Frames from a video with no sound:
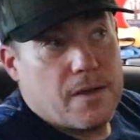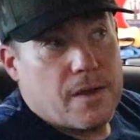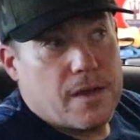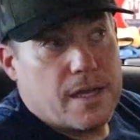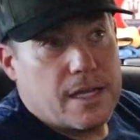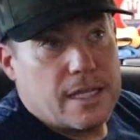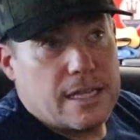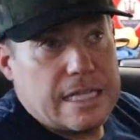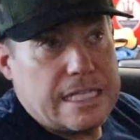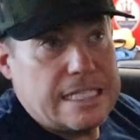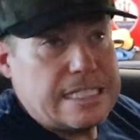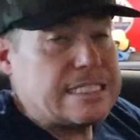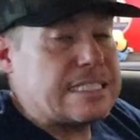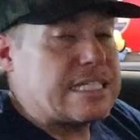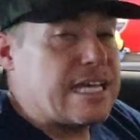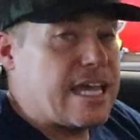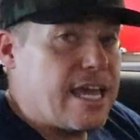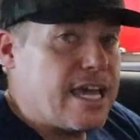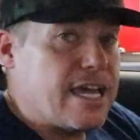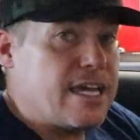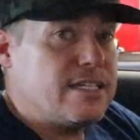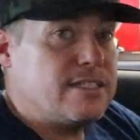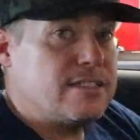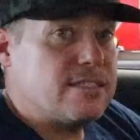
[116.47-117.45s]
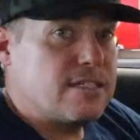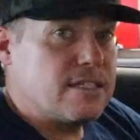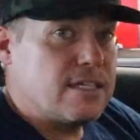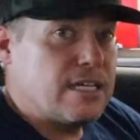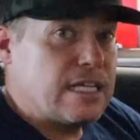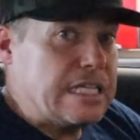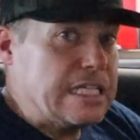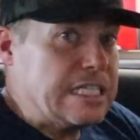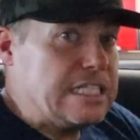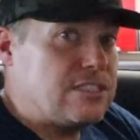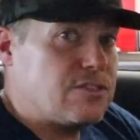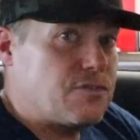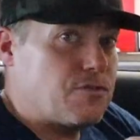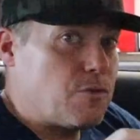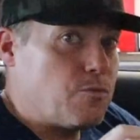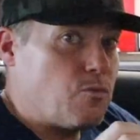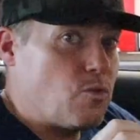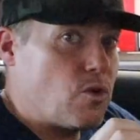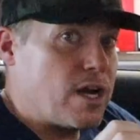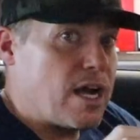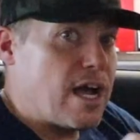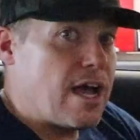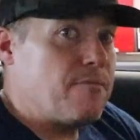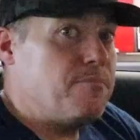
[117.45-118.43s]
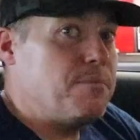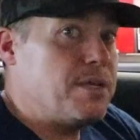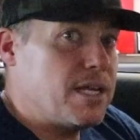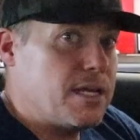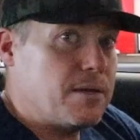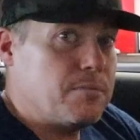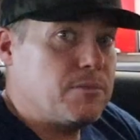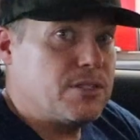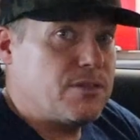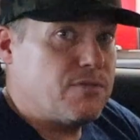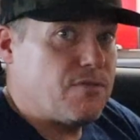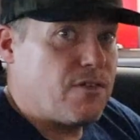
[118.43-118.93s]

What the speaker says: In this case, at least from what I've been able